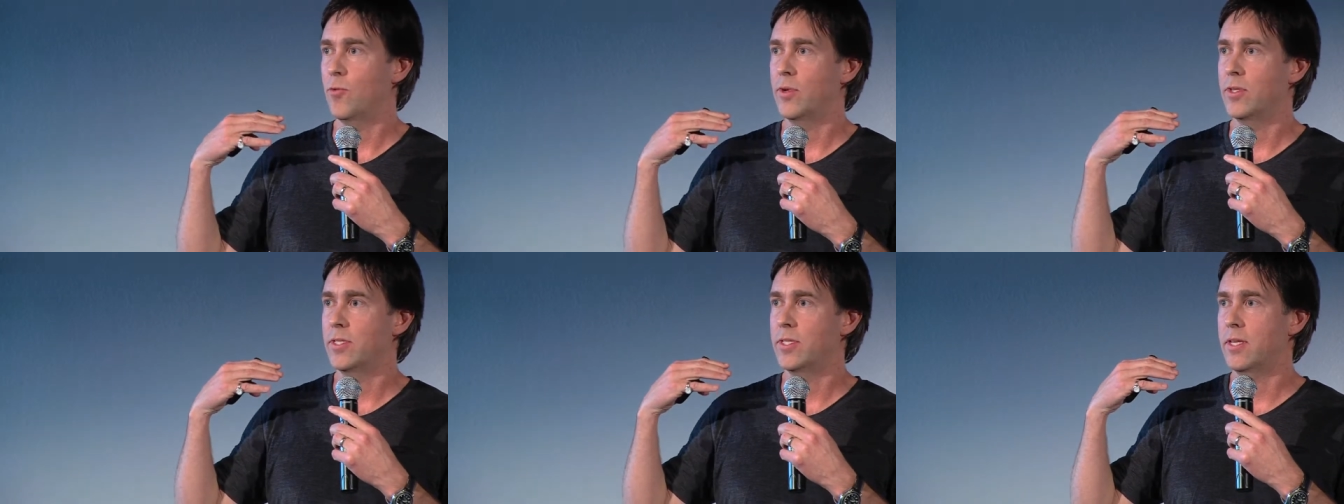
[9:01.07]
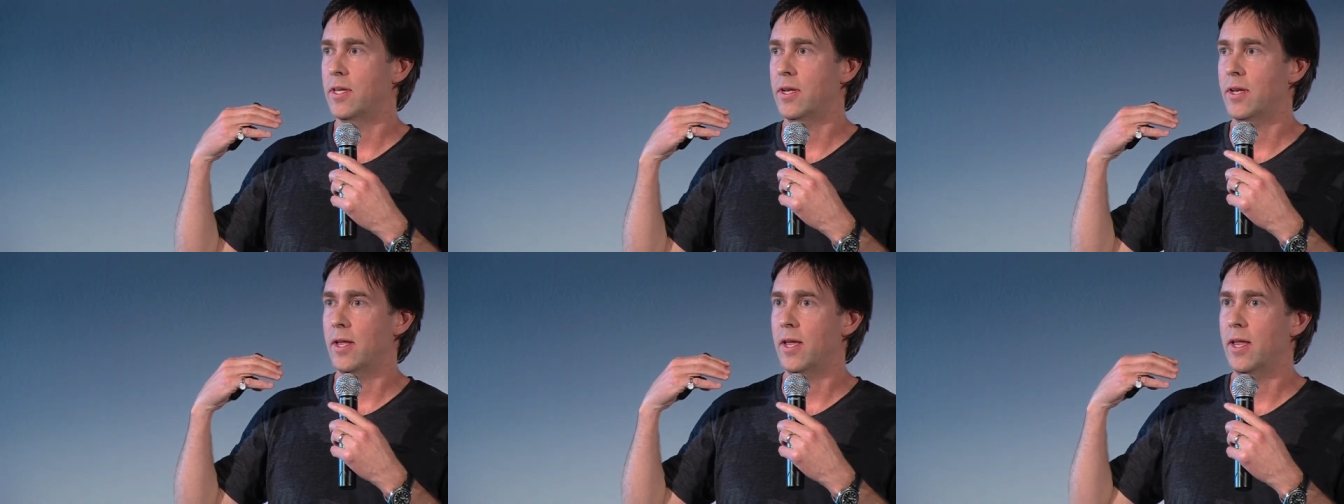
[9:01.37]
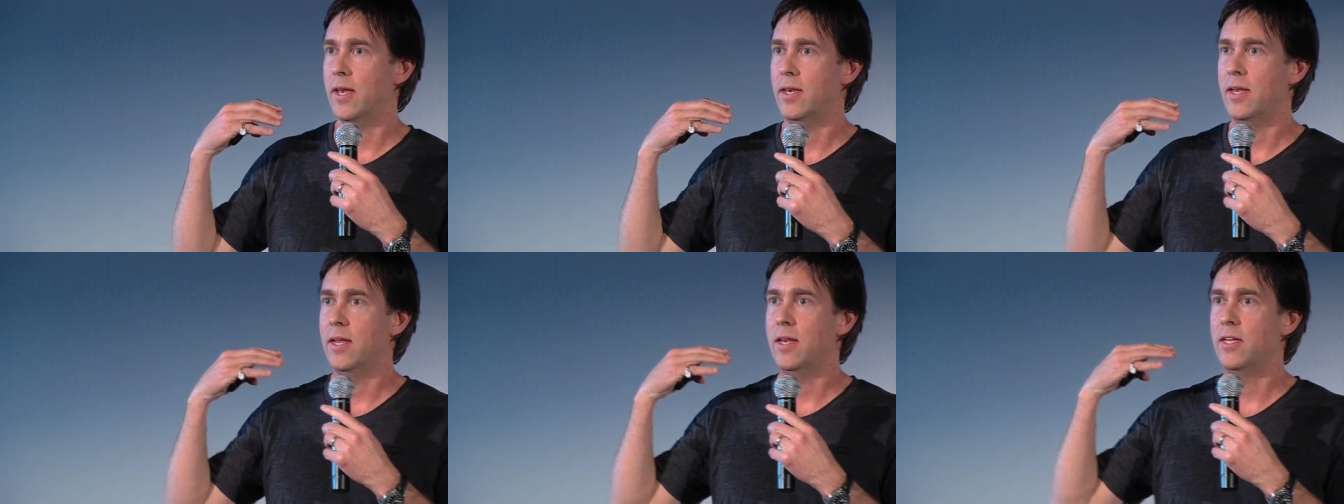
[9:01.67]
was that
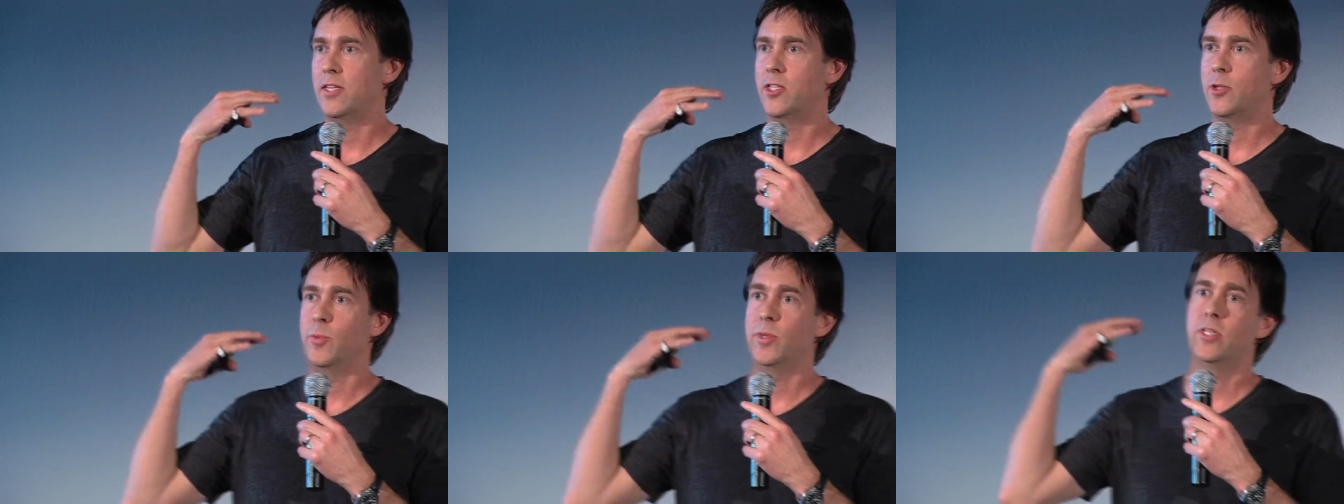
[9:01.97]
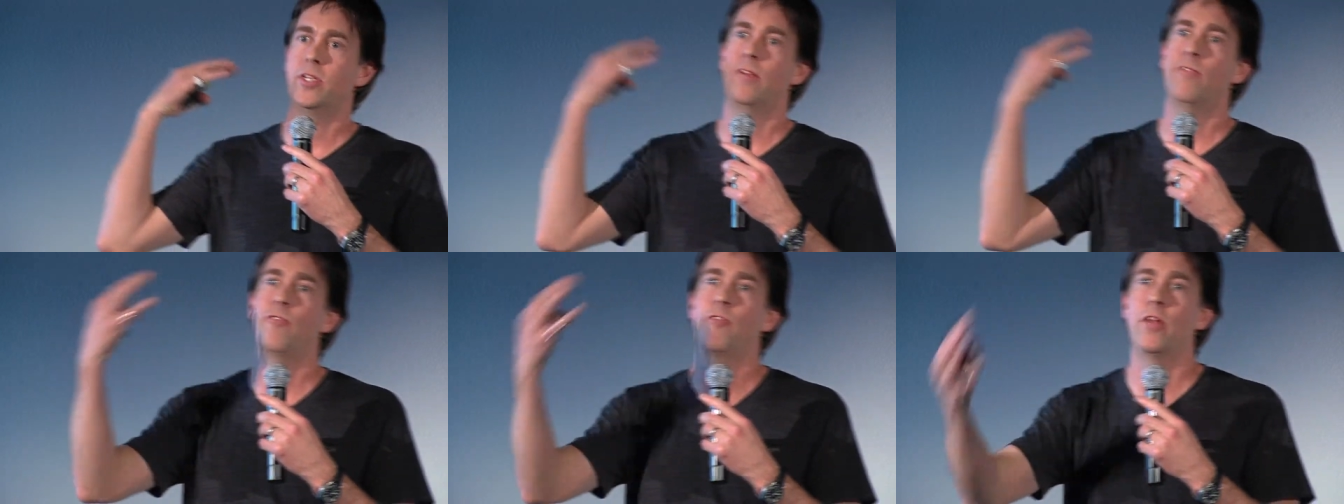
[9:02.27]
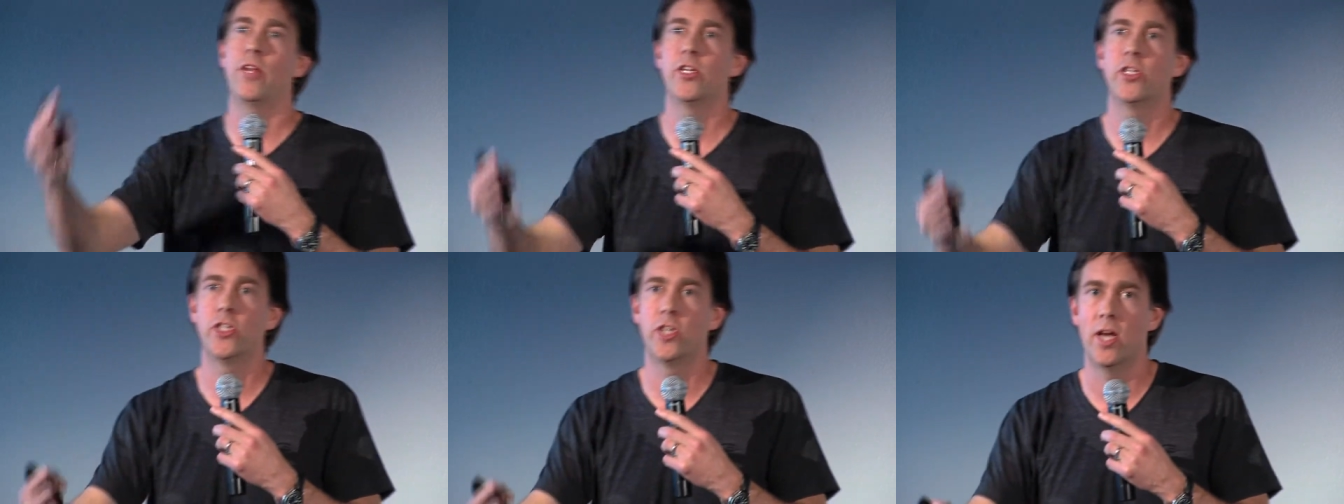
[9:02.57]
it needed to be
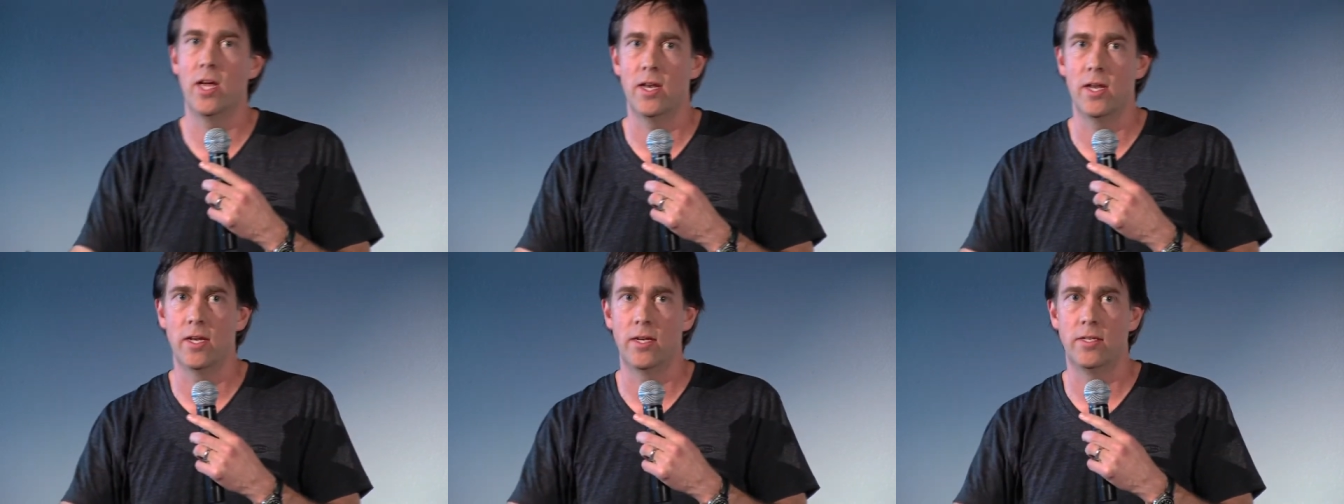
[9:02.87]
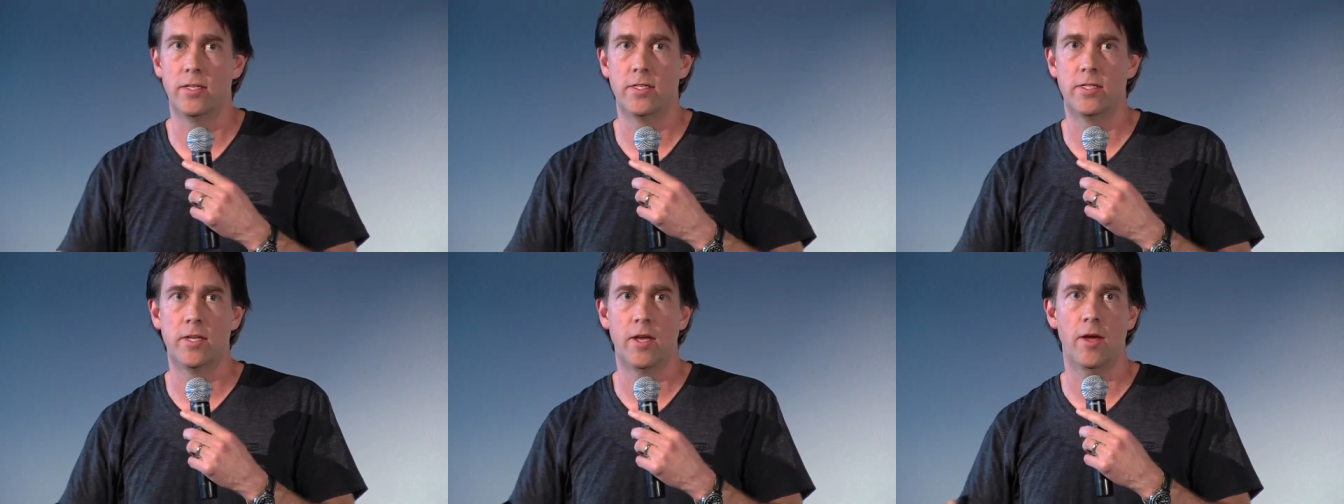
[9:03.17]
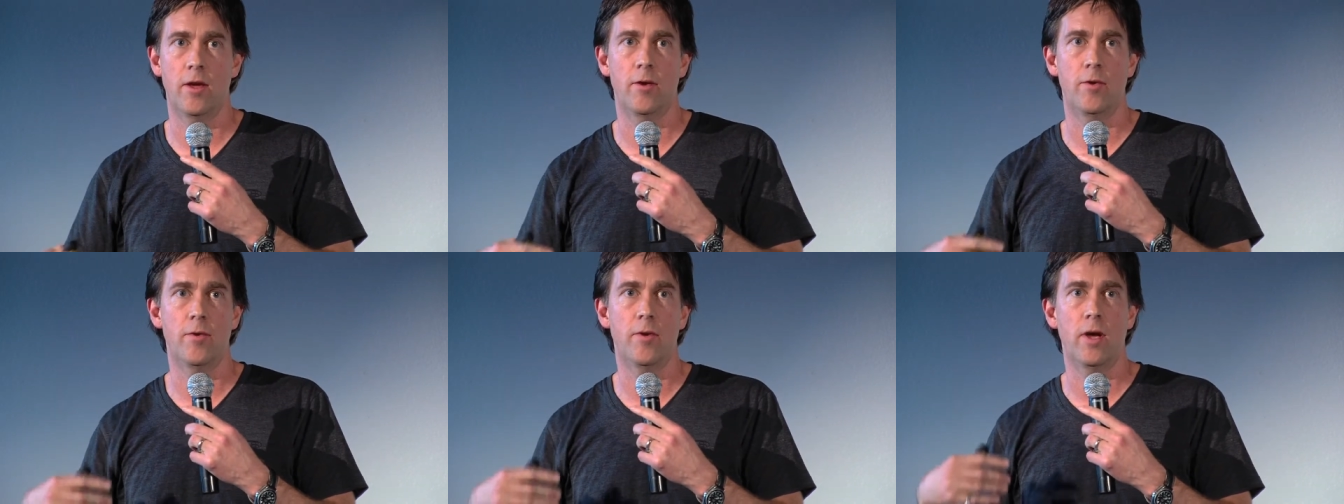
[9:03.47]
differentiated.
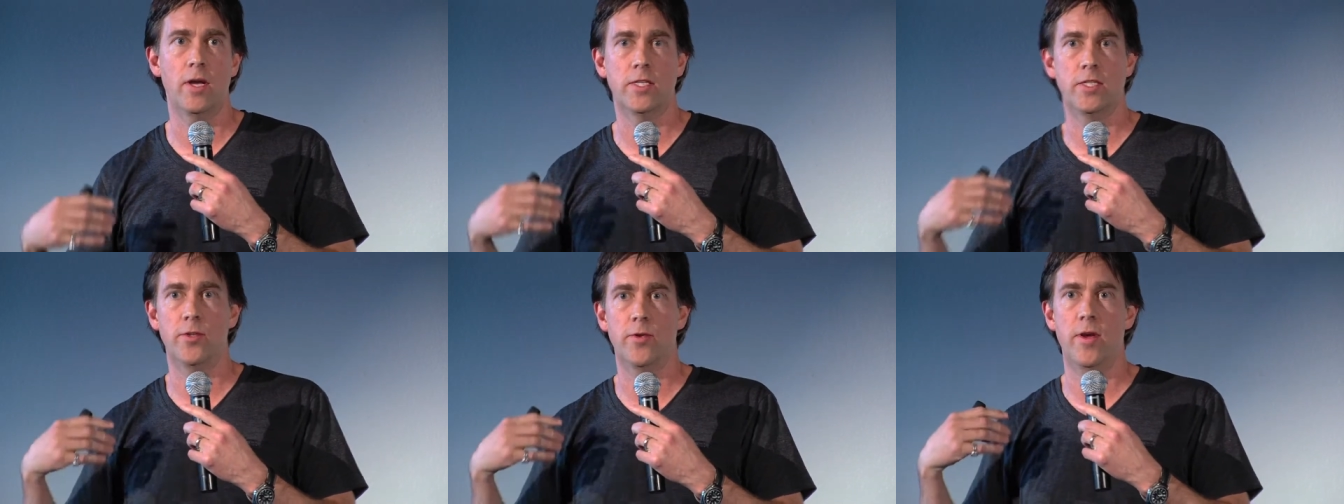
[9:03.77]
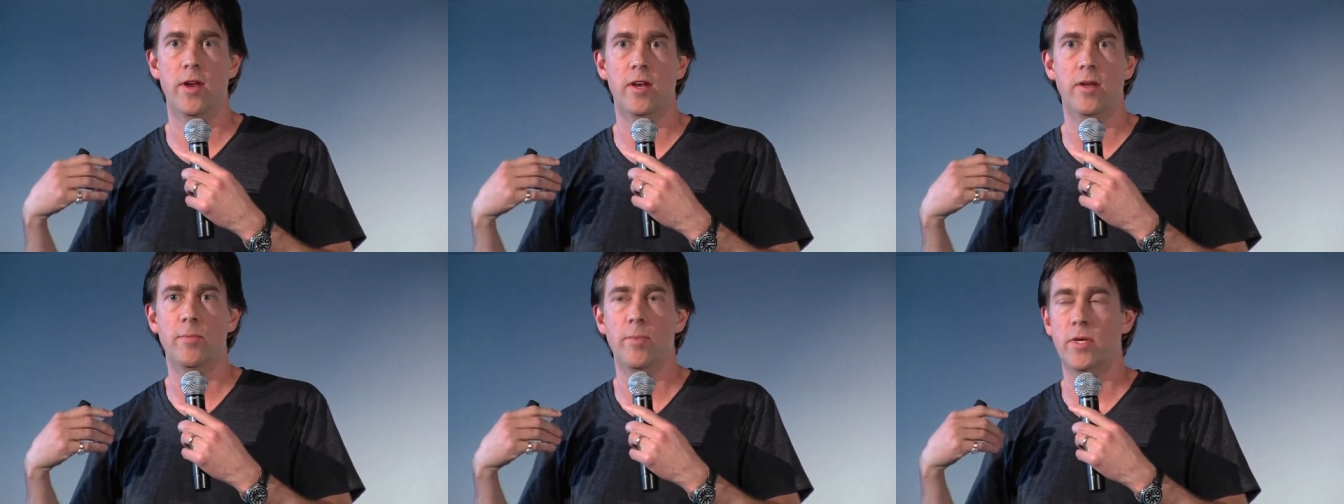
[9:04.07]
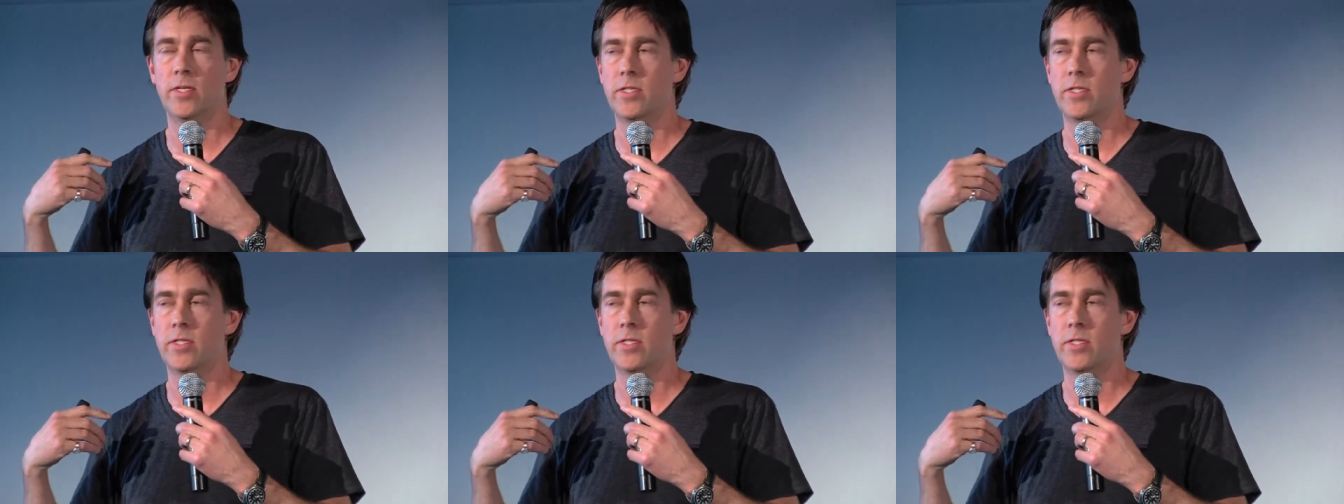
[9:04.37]
So I surrounded